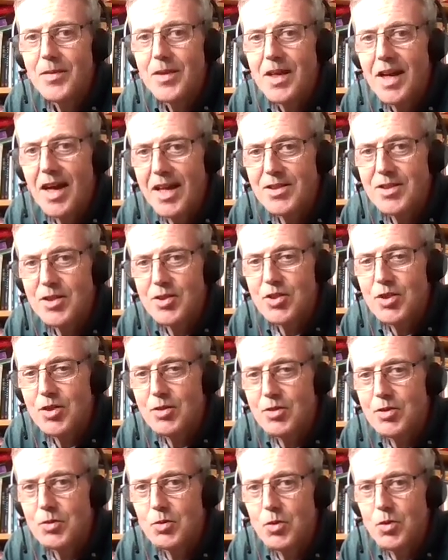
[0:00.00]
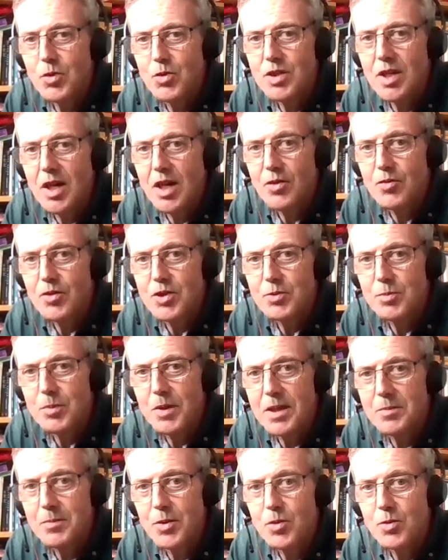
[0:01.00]
attitude towards Irish
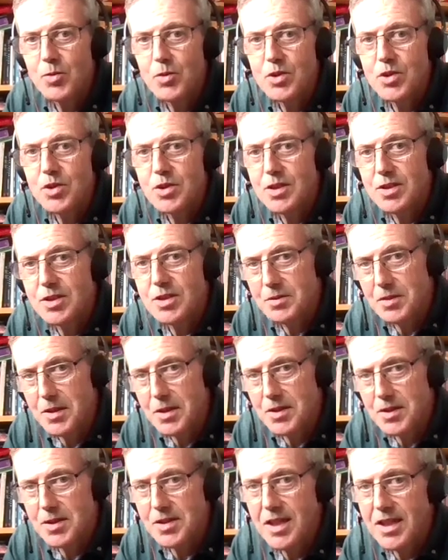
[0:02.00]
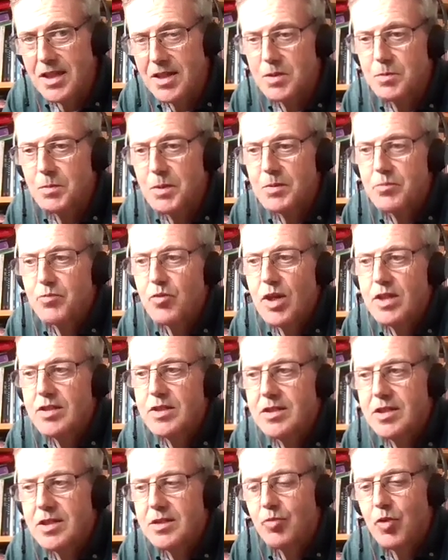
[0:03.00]
people, which is, I think, has been
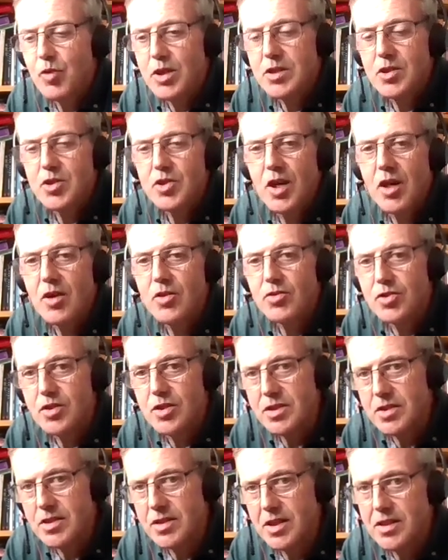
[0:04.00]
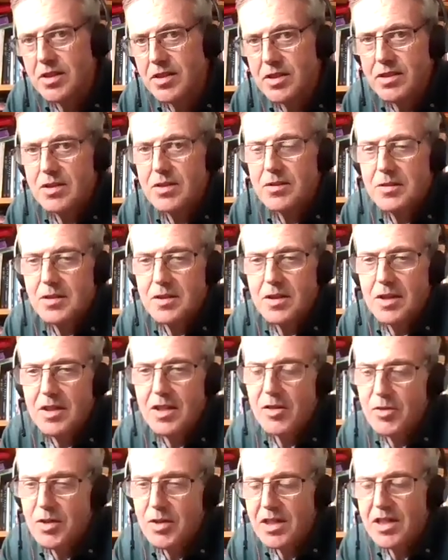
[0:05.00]
present in British culture since
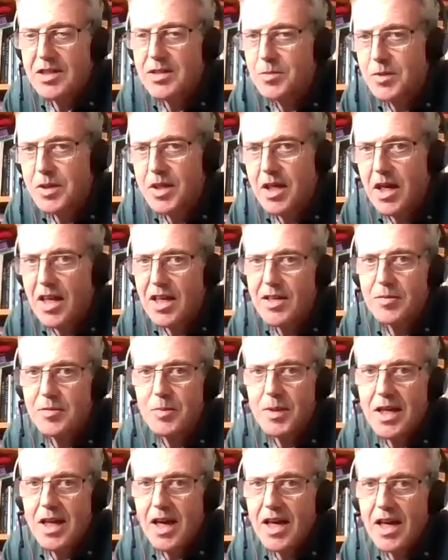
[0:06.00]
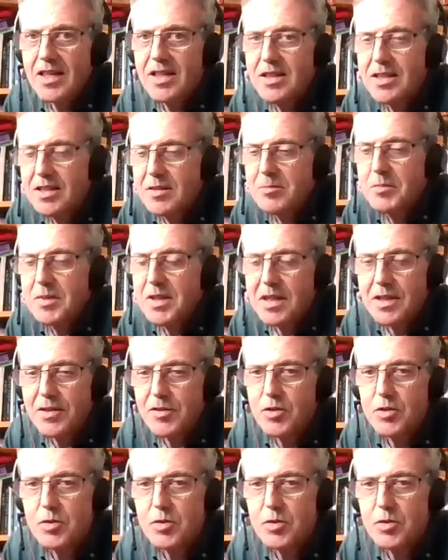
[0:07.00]
colonialism in Ireland began in the middle of the